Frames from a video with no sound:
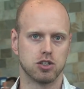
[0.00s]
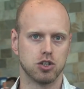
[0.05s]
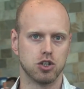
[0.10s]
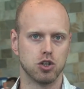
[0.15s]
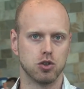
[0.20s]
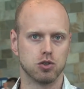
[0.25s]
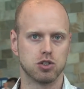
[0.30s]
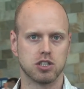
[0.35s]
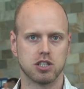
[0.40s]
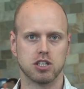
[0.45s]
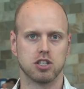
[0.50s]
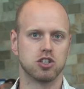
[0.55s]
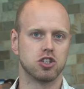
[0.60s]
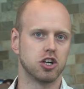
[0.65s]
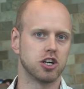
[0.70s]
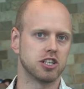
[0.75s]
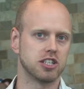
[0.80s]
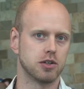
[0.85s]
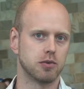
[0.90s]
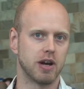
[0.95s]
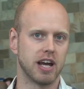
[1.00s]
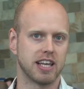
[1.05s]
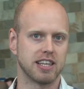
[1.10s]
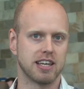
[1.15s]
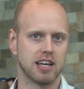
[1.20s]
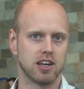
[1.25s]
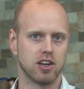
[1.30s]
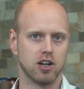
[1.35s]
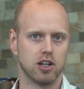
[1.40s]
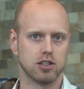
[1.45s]
to use dirty
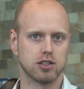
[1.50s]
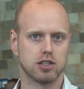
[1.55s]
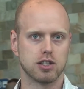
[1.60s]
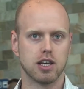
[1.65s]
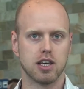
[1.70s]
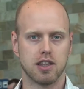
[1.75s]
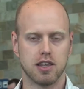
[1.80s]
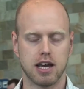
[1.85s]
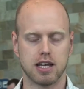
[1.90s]
rectangles.